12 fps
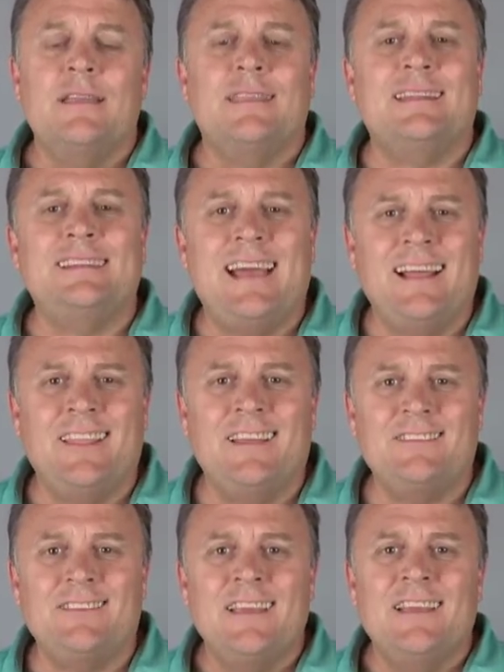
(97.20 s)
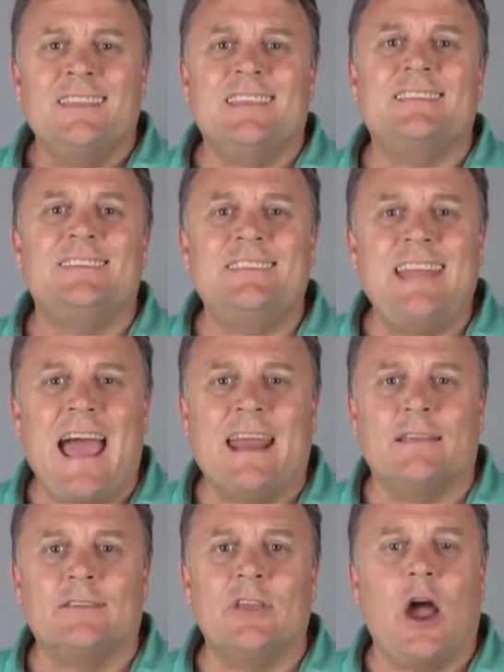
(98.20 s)
that tell us the
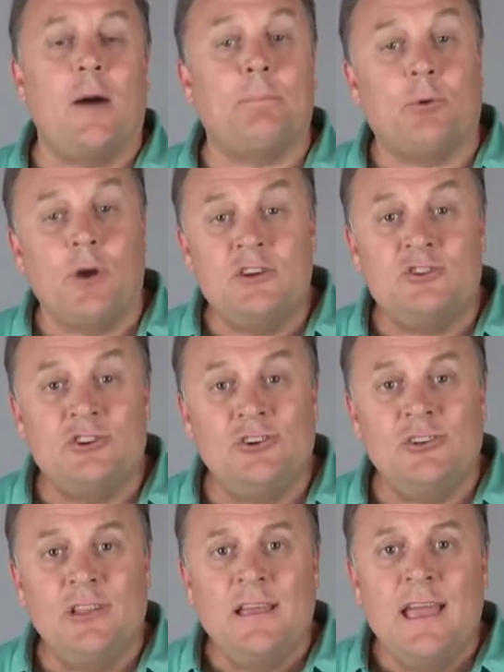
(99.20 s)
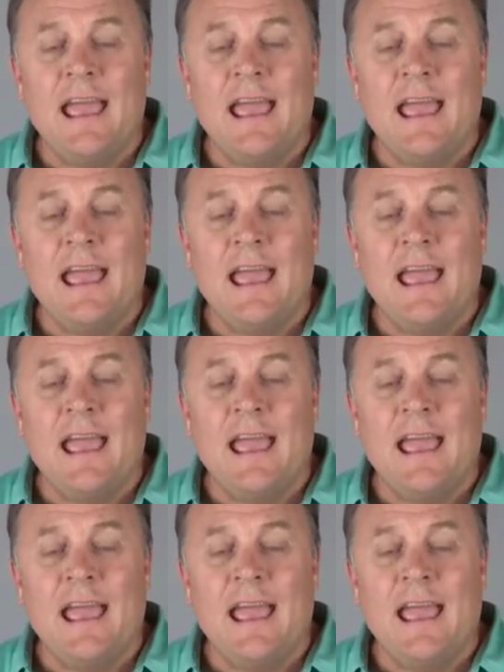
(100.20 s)
status, the operational